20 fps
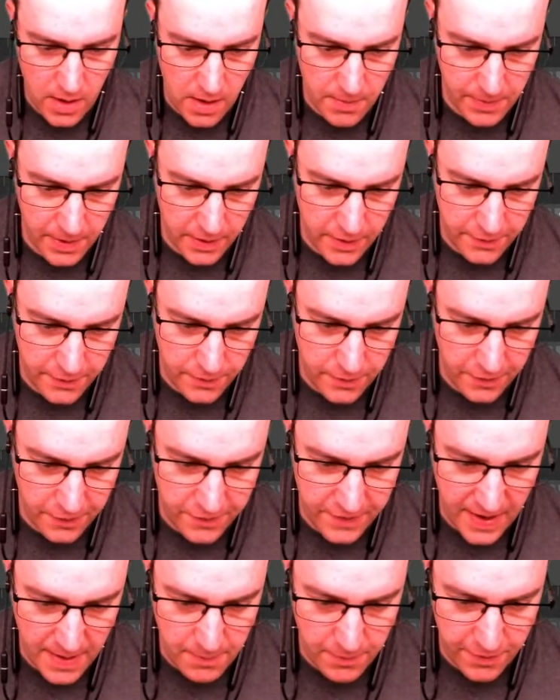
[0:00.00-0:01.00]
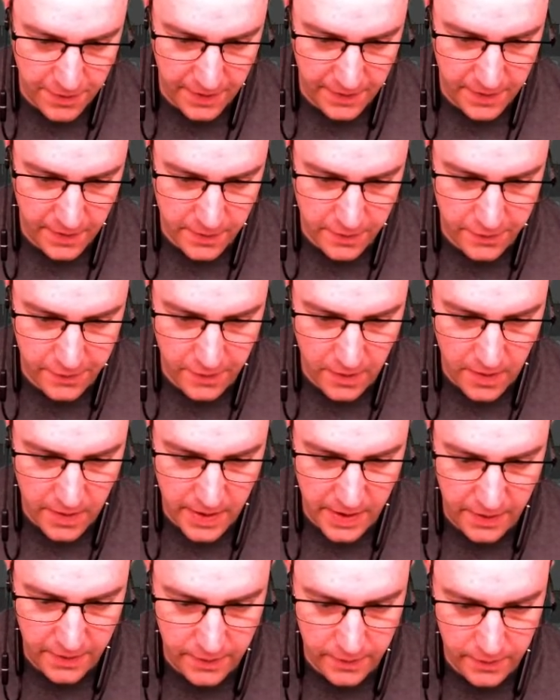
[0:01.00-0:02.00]
I'm going to do the same thing the other
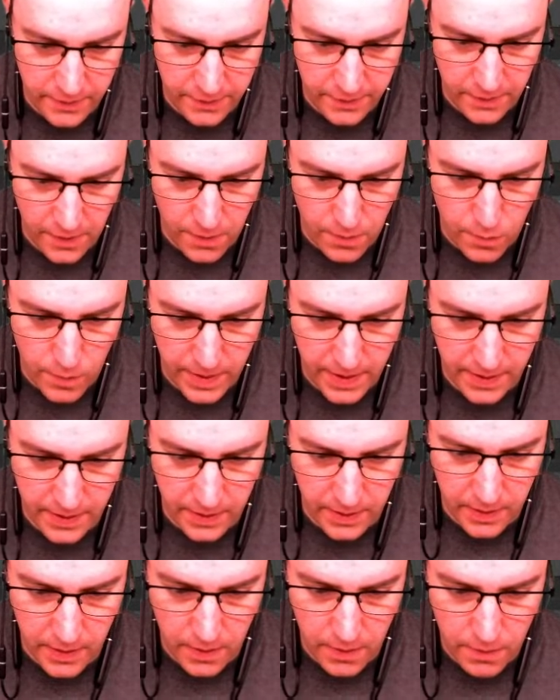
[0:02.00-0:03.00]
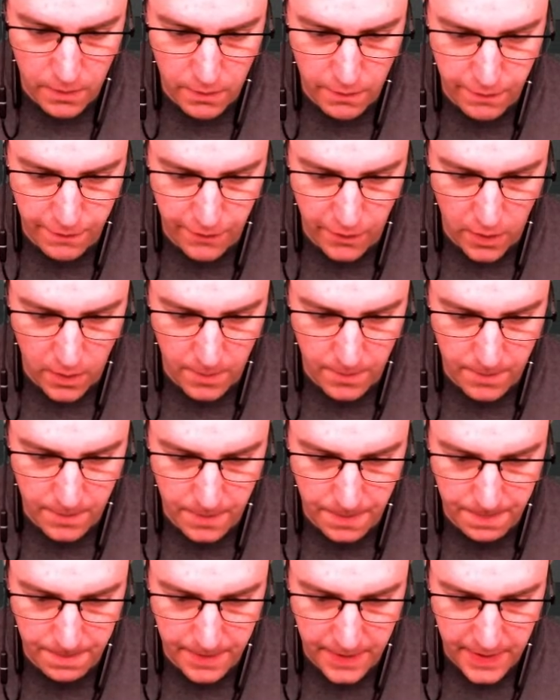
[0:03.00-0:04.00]
side, so we're going to go from
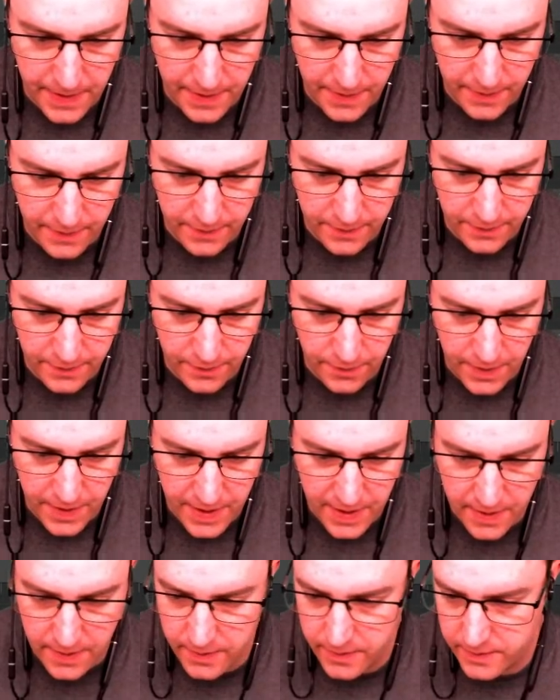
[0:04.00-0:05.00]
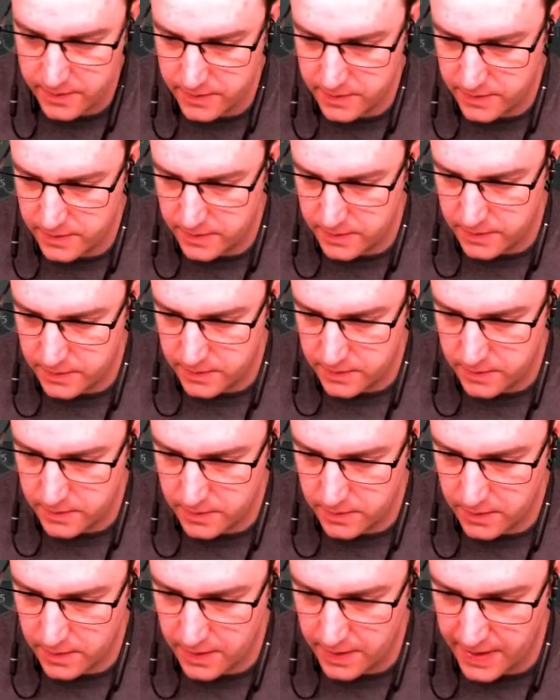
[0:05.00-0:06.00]
here to here.
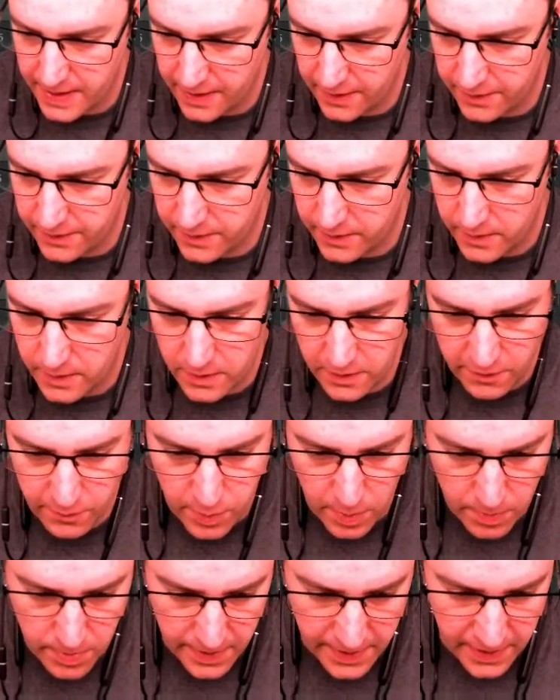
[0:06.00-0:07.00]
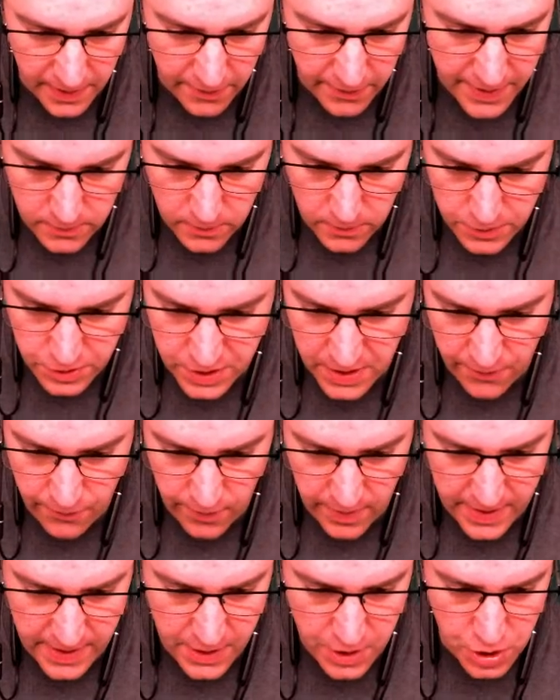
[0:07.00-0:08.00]
Something falls out of it, or
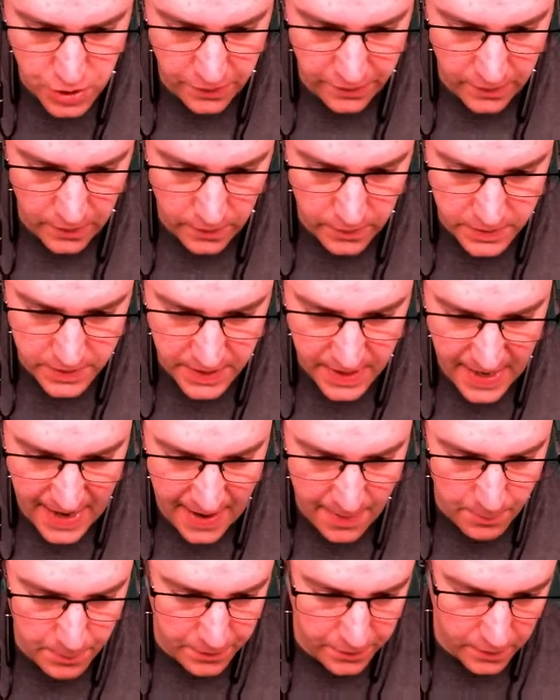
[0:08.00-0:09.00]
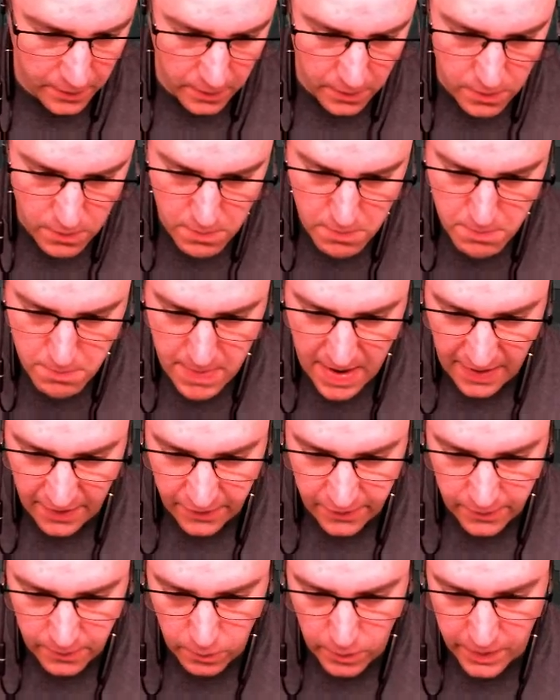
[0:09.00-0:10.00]
generally it just looks an absolute
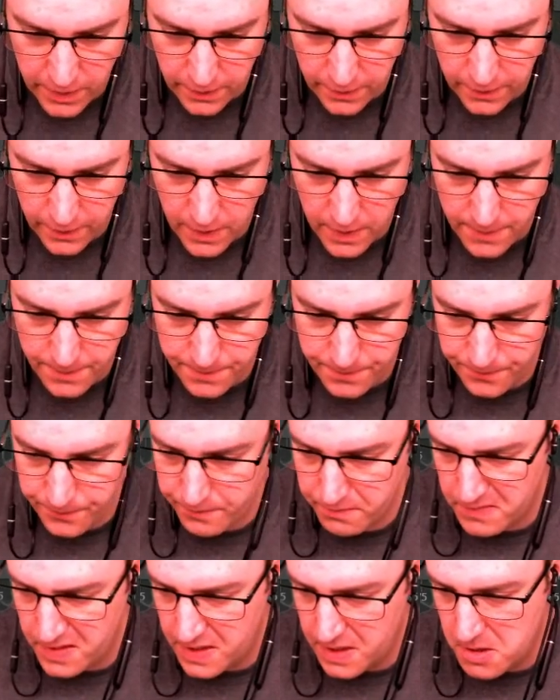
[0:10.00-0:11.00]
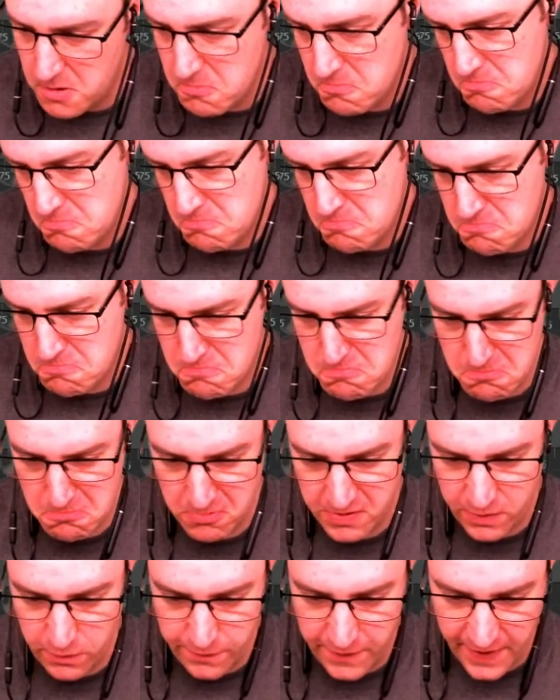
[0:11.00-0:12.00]
mess, which you know,
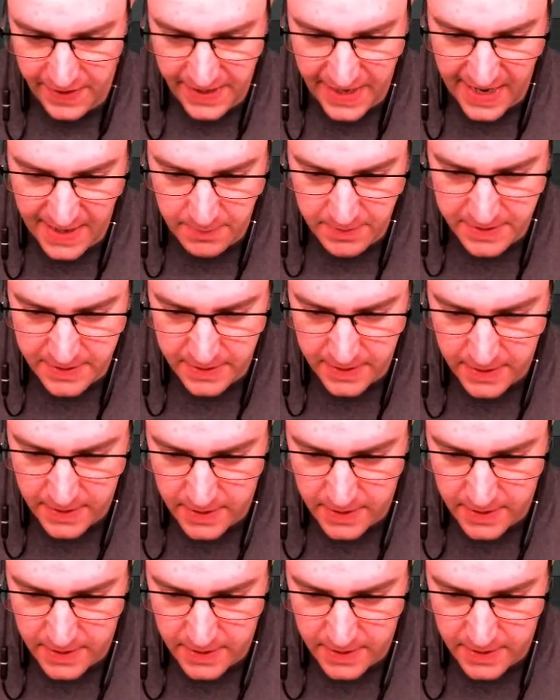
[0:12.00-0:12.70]
it's all fun and games.